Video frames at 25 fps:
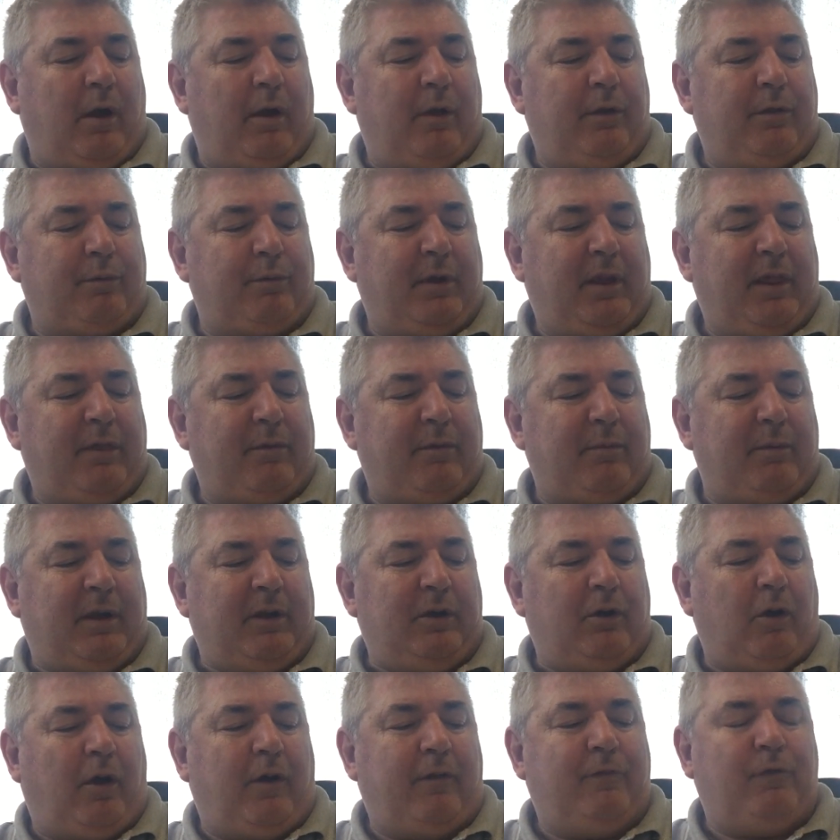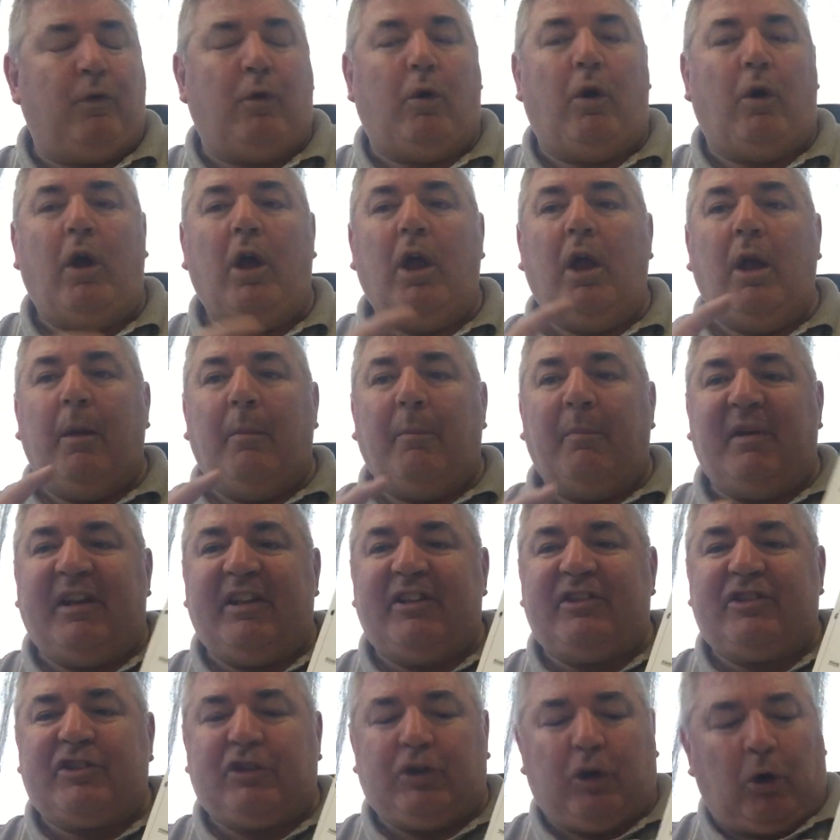740-3394, but
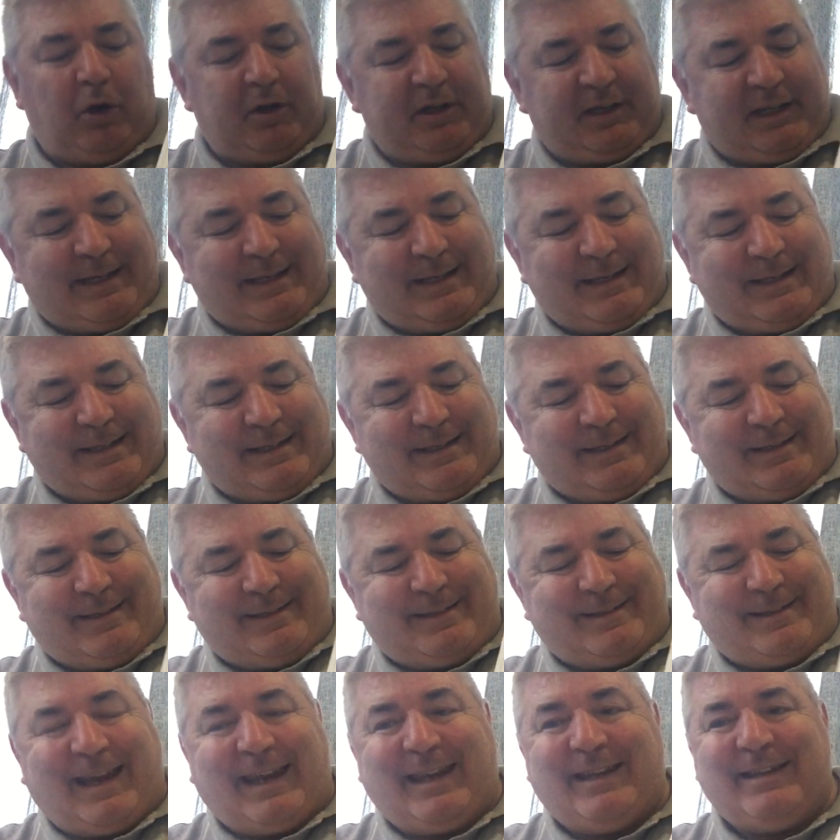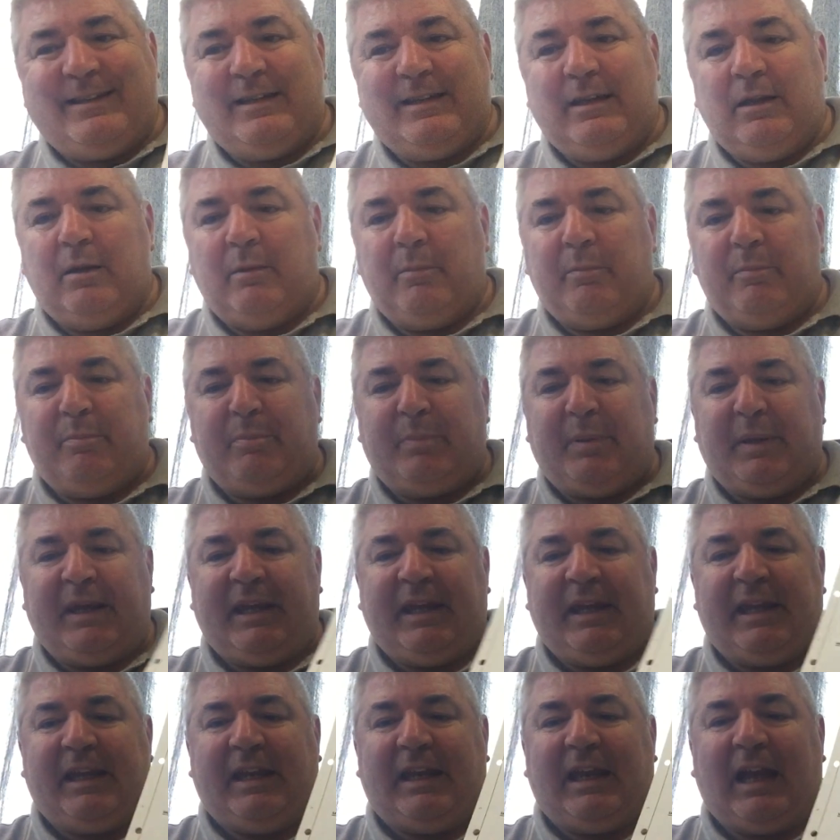it's got
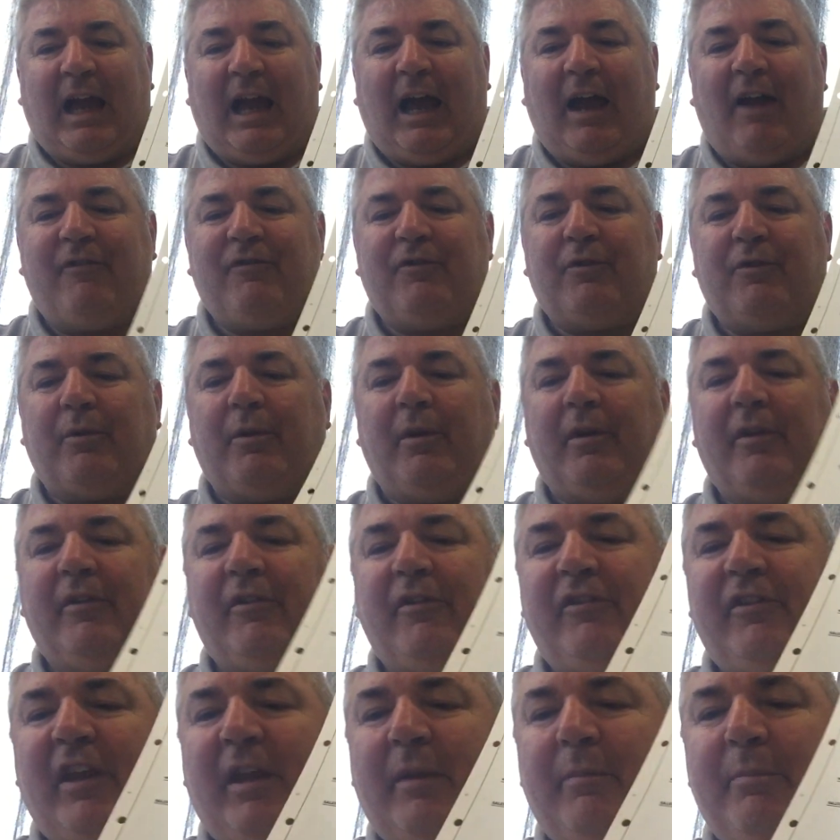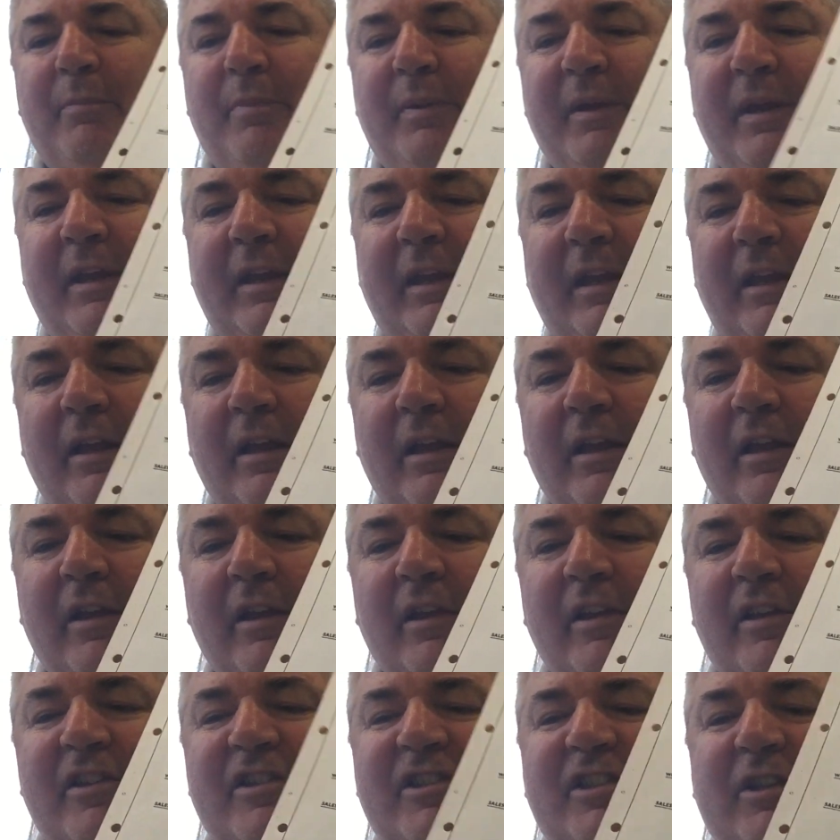ZP after it, ZP.
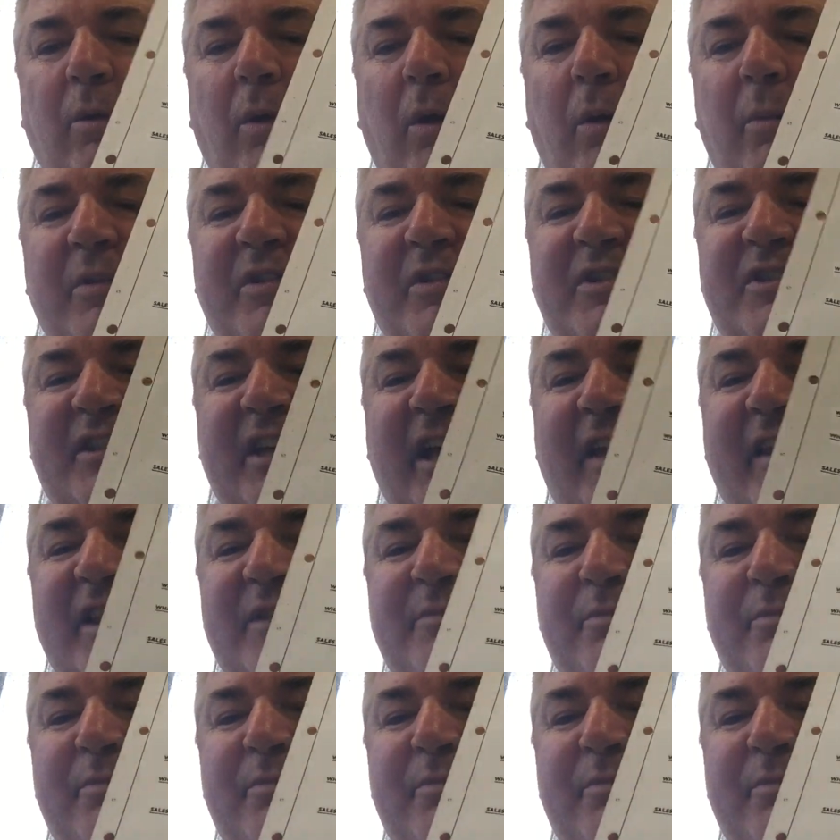So I would say that's